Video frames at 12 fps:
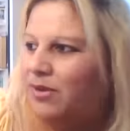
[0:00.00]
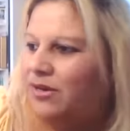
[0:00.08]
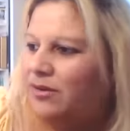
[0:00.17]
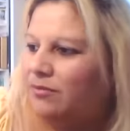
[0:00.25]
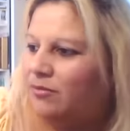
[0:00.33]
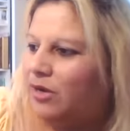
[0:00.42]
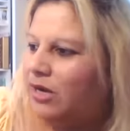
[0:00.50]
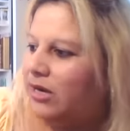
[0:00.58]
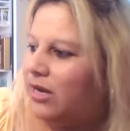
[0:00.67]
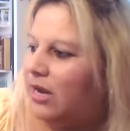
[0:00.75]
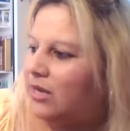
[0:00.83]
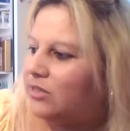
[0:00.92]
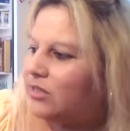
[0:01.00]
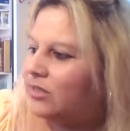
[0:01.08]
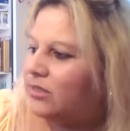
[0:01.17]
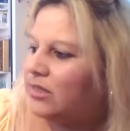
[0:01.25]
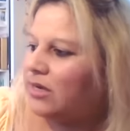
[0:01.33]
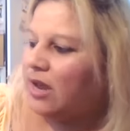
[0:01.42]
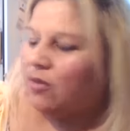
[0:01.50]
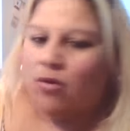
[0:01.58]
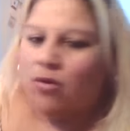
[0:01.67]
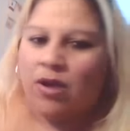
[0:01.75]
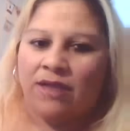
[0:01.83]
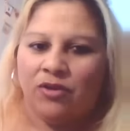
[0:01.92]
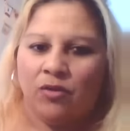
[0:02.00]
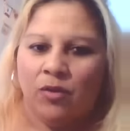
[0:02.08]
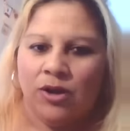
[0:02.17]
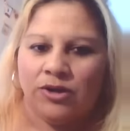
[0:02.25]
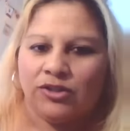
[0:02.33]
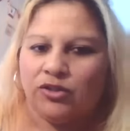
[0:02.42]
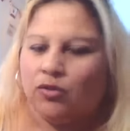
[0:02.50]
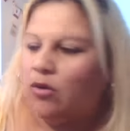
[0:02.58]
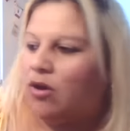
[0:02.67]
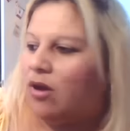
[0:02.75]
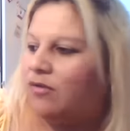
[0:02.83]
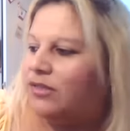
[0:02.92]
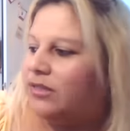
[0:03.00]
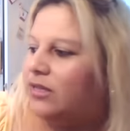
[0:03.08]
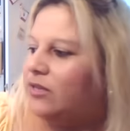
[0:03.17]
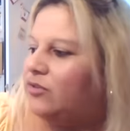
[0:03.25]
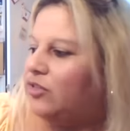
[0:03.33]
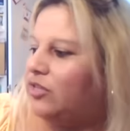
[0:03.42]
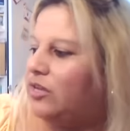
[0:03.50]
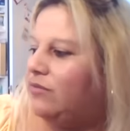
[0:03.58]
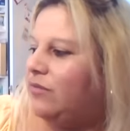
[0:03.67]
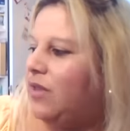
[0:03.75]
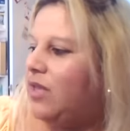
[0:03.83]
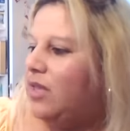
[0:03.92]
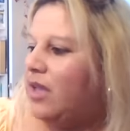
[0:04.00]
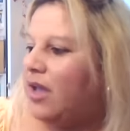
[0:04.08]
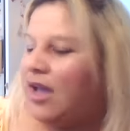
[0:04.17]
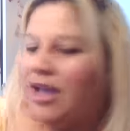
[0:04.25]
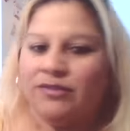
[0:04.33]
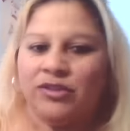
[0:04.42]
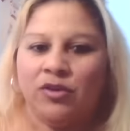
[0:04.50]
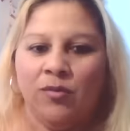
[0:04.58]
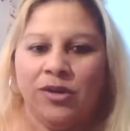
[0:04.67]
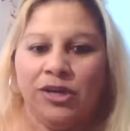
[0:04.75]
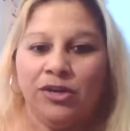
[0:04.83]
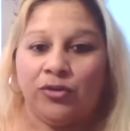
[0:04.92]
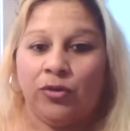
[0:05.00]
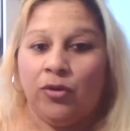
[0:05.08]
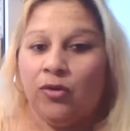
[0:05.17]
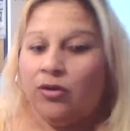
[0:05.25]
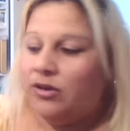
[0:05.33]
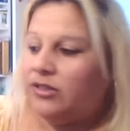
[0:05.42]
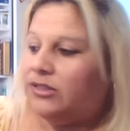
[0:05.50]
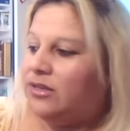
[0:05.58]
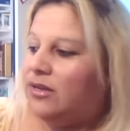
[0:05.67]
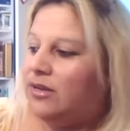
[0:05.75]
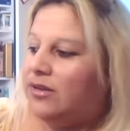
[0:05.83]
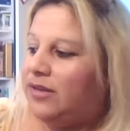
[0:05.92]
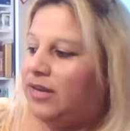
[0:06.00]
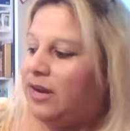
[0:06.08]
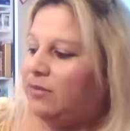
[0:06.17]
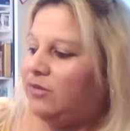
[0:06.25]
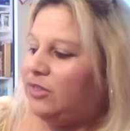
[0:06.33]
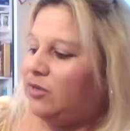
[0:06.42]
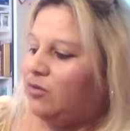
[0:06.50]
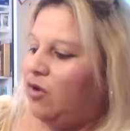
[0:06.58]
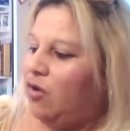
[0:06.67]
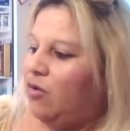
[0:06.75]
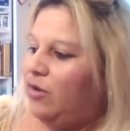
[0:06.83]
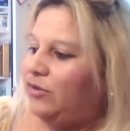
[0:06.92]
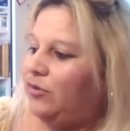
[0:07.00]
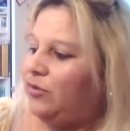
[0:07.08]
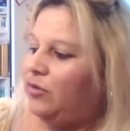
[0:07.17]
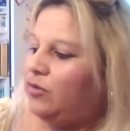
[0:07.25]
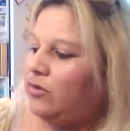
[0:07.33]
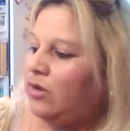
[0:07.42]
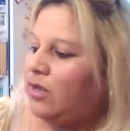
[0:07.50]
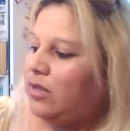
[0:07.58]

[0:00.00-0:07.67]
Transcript: it up, really. I just, and I won't have nowhere to store all this other stuff. I have so many drawers that I'm still going through.